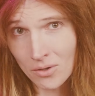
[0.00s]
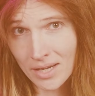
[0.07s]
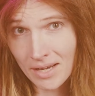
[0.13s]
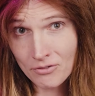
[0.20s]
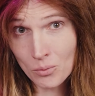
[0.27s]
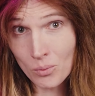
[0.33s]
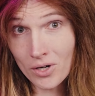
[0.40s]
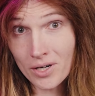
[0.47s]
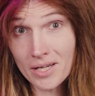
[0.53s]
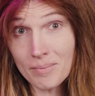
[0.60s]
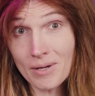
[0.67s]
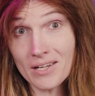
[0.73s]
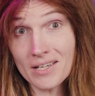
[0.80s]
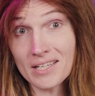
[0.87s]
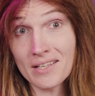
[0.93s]
don't have to worry
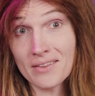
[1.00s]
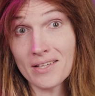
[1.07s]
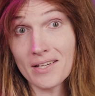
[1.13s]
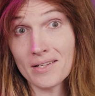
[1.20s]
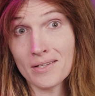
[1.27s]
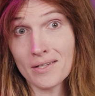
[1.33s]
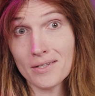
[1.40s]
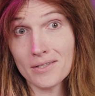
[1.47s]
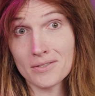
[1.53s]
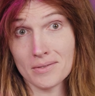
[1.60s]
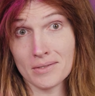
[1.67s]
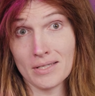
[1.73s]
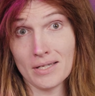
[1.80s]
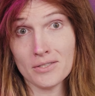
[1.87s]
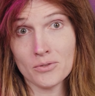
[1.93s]
about anything, cause
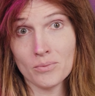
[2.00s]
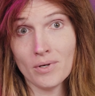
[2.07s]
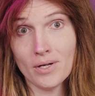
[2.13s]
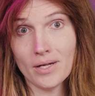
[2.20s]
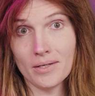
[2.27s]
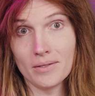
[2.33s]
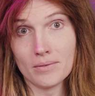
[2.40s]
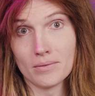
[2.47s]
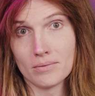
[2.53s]
guess what?